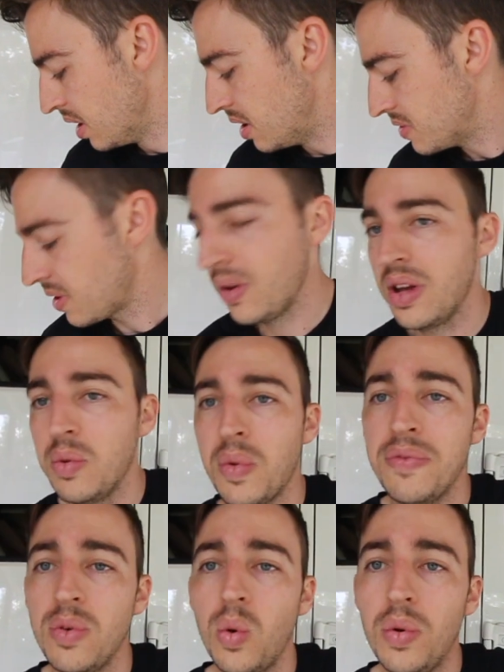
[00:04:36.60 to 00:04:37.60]
So
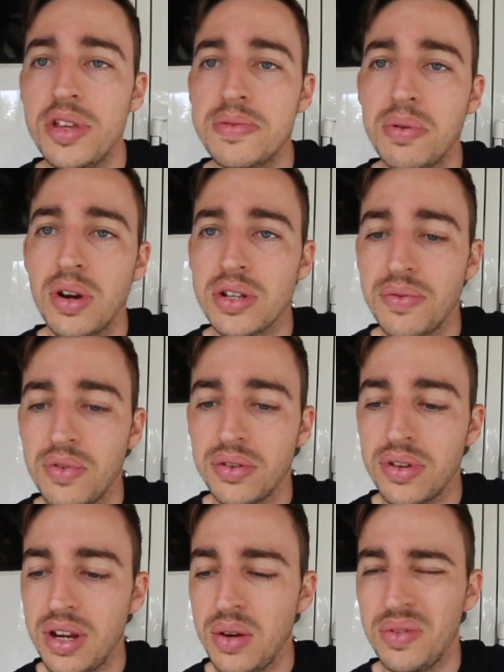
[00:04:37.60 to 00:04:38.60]
with all these products I've
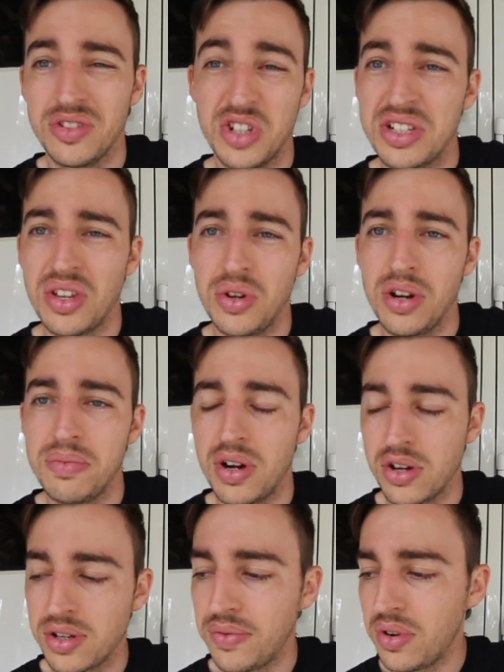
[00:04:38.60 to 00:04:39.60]
got today, with just the 2
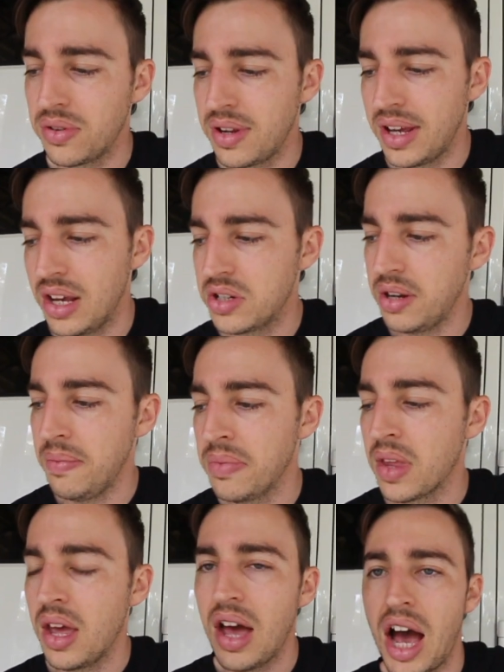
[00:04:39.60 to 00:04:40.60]
products I've got today actually,
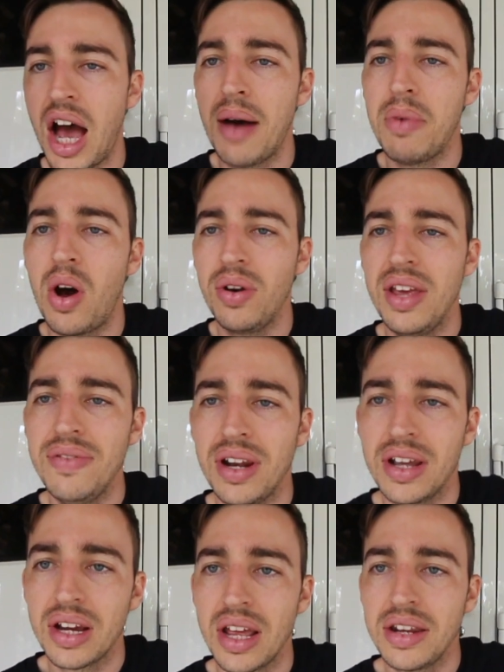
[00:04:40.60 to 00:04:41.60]
I'll leave a
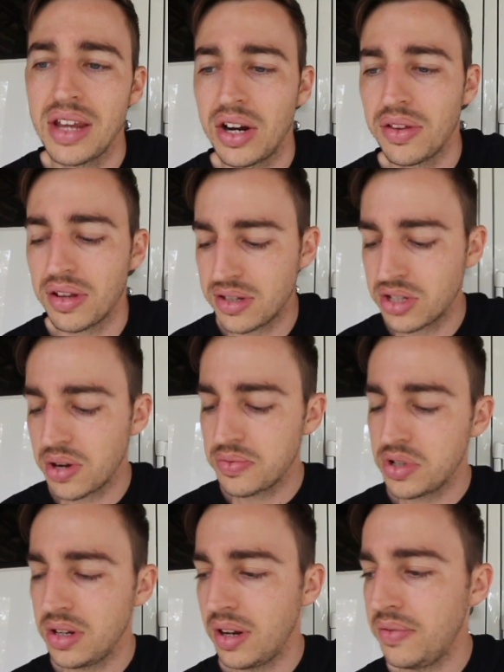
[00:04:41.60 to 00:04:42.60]
link down in the
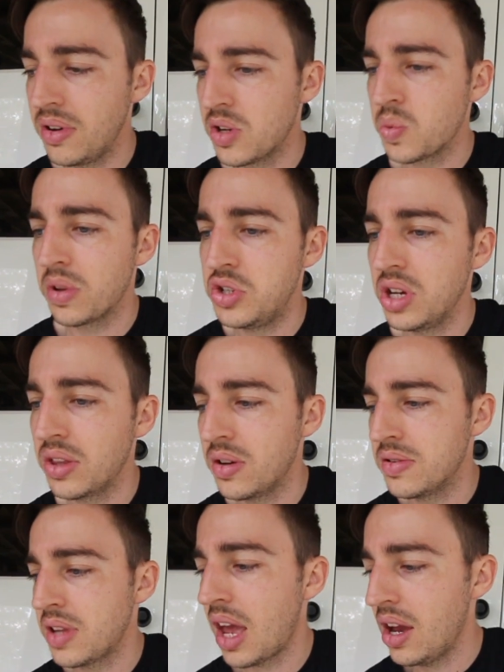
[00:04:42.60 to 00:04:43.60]
description if you guys want to check
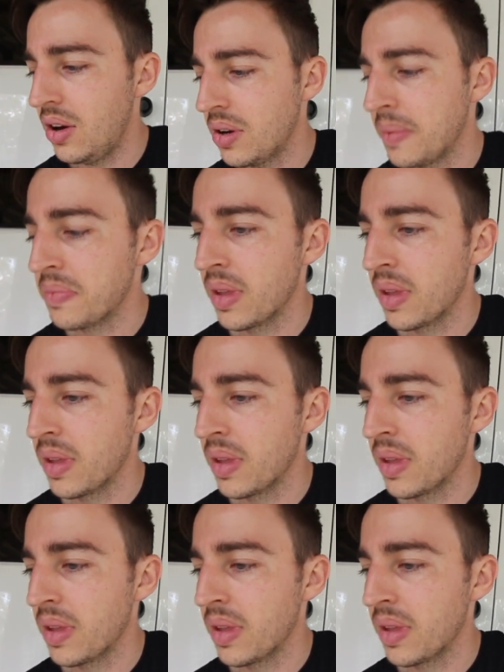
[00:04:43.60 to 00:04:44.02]
those out,